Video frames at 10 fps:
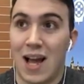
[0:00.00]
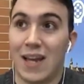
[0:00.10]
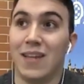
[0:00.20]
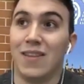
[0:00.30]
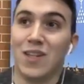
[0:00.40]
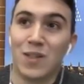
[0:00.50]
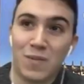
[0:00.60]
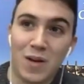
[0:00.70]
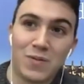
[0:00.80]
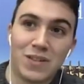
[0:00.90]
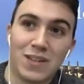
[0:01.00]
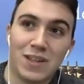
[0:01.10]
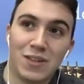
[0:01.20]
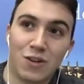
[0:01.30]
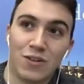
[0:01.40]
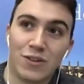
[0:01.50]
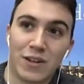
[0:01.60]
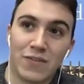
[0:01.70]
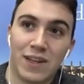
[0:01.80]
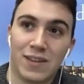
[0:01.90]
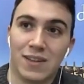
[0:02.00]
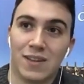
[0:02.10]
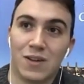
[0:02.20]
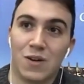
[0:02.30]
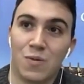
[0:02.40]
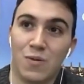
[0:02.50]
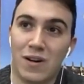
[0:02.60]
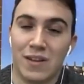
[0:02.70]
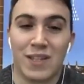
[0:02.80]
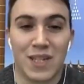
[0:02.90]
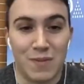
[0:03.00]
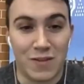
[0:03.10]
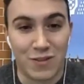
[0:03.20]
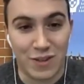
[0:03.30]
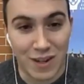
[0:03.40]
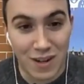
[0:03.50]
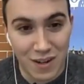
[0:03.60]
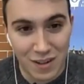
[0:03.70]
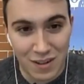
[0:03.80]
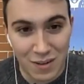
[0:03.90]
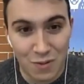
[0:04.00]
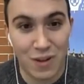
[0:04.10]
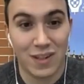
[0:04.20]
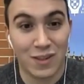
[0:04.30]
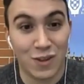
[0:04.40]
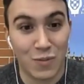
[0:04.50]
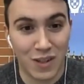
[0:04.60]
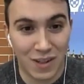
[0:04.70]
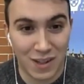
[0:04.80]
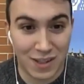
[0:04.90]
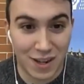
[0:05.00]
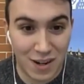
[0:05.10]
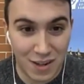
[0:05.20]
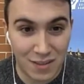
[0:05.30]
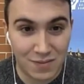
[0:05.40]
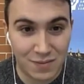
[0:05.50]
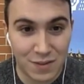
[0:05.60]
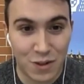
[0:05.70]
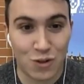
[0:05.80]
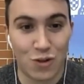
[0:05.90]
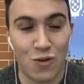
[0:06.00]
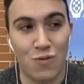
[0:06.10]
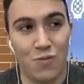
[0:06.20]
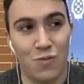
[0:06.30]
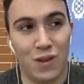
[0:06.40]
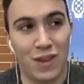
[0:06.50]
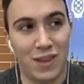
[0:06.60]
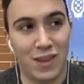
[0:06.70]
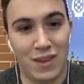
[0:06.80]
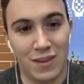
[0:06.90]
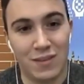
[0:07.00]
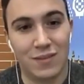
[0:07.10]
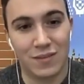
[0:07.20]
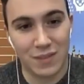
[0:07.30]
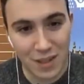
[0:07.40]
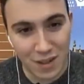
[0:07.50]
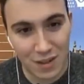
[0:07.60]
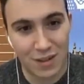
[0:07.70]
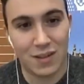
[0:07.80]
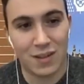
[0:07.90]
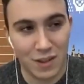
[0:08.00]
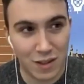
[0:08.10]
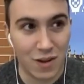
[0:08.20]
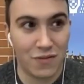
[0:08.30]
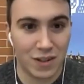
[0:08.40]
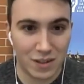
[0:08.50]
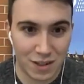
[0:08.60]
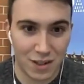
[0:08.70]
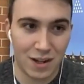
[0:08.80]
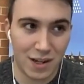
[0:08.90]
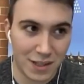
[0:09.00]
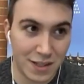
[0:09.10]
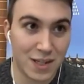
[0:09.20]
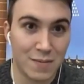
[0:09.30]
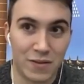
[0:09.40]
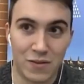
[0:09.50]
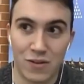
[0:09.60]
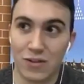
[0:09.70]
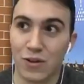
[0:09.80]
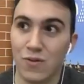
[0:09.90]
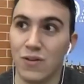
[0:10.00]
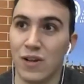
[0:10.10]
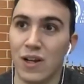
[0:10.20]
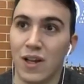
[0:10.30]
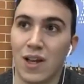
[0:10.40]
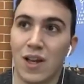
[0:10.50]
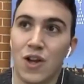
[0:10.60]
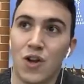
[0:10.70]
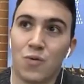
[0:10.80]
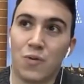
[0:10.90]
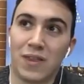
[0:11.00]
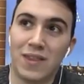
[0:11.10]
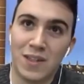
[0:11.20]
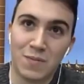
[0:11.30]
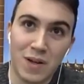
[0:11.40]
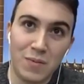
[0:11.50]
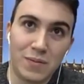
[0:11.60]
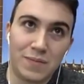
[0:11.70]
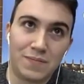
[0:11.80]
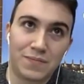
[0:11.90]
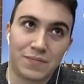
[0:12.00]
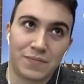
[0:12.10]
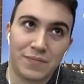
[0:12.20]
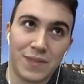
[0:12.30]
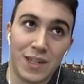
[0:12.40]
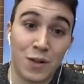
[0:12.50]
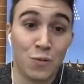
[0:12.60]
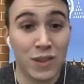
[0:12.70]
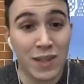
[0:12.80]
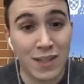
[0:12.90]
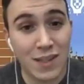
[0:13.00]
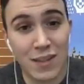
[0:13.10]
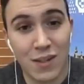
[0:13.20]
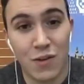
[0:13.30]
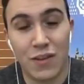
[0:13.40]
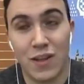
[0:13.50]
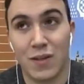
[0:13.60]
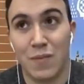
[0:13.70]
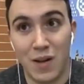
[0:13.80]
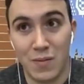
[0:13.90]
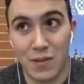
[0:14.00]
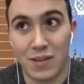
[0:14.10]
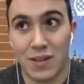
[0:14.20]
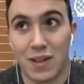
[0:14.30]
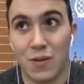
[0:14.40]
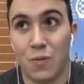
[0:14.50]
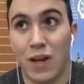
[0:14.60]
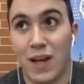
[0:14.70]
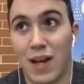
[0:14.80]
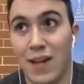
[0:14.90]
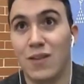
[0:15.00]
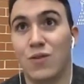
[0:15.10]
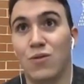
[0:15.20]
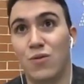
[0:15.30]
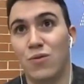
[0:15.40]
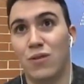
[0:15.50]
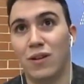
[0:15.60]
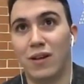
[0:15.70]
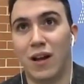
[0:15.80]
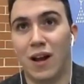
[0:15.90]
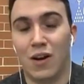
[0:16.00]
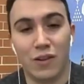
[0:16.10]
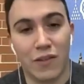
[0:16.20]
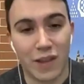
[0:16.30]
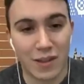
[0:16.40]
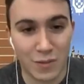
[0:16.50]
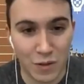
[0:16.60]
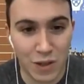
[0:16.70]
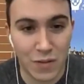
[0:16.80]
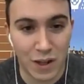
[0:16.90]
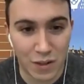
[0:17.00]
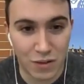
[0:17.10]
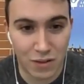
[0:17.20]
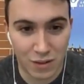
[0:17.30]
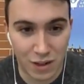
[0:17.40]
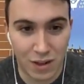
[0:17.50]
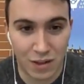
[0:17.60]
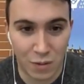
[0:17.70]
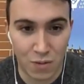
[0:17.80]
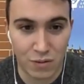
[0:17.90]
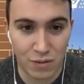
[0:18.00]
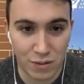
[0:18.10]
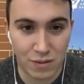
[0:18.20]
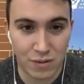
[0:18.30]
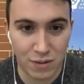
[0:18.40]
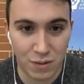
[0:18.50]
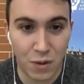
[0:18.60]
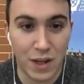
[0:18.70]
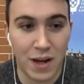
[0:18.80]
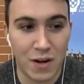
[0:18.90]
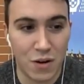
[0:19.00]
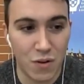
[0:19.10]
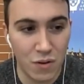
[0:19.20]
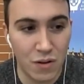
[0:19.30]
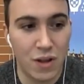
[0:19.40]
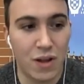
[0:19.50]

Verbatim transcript: In these maps, it's also reflected where the semaphores are, where the stop signals are. So traffic signals. Yeah, all the traffic signals and semaphores. So with this map, with the system of these maps, we can do a lot of things about navigation in the roads. We can know